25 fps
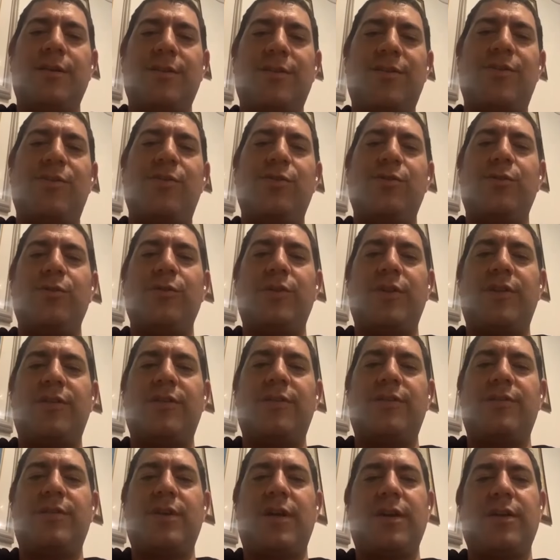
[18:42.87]
The 2 that
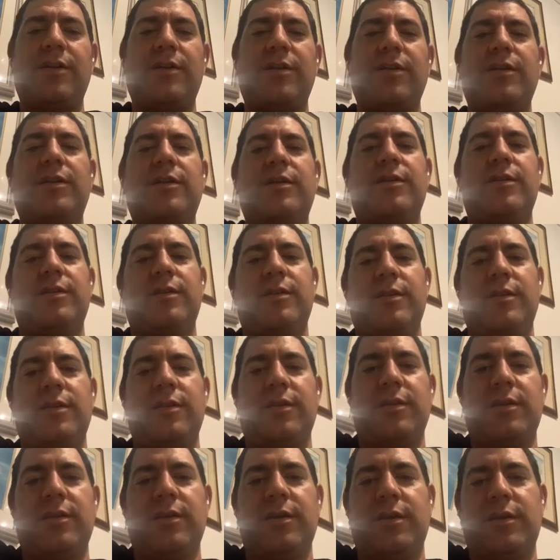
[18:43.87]
started,
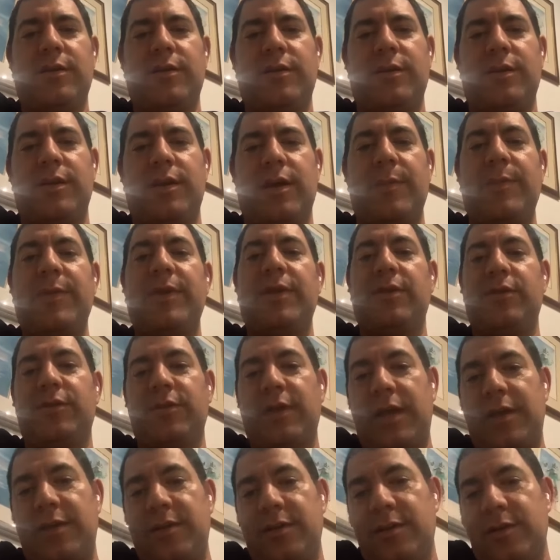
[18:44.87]
2
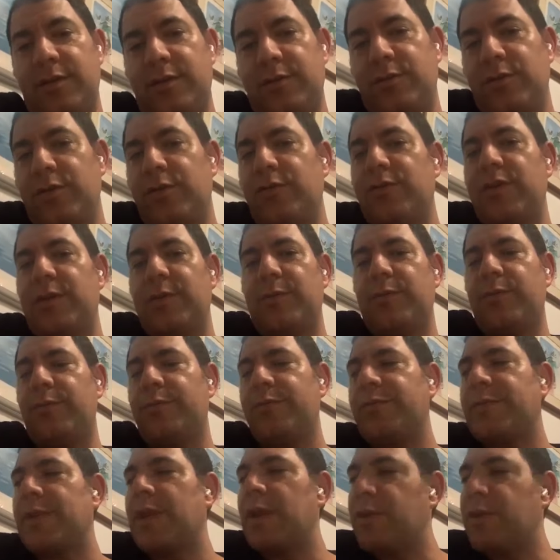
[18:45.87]
of them.